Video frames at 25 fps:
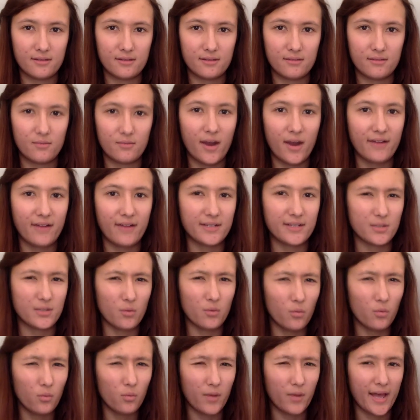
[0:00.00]
where it's
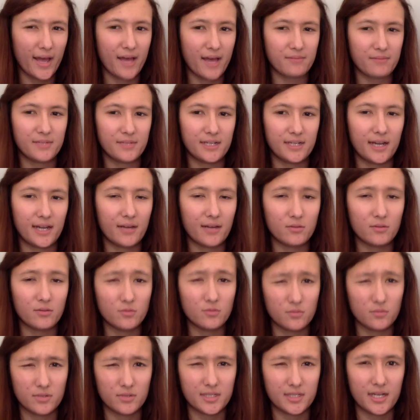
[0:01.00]
all happening like
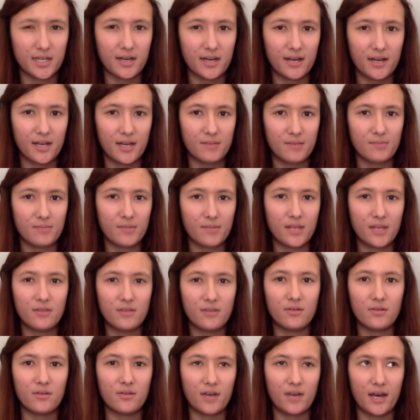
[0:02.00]
all the time. Like
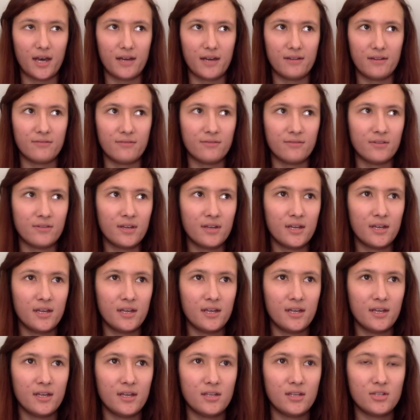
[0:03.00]
you can kind of
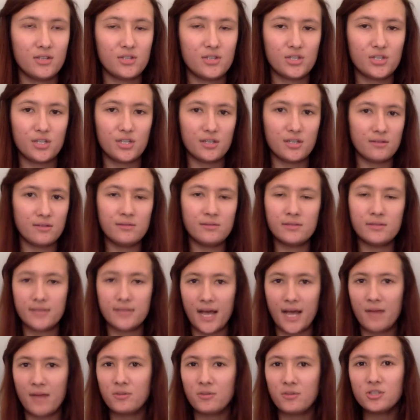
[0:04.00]
choose
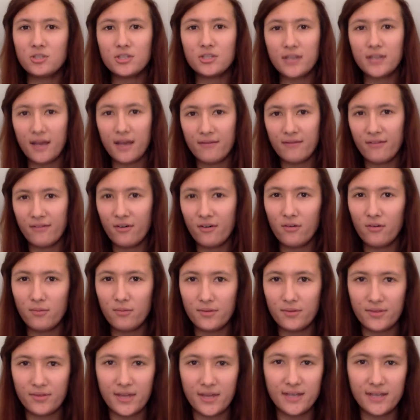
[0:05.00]
how much you get involved
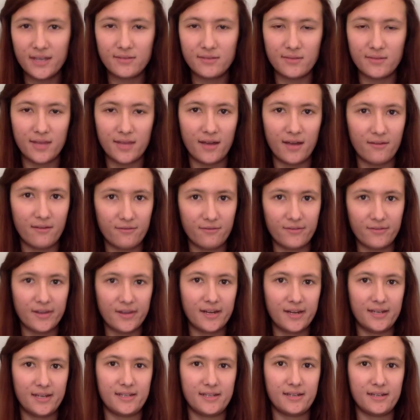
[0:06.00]
with things without
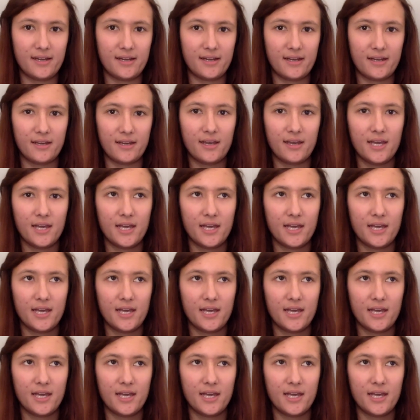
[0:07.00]
feeling like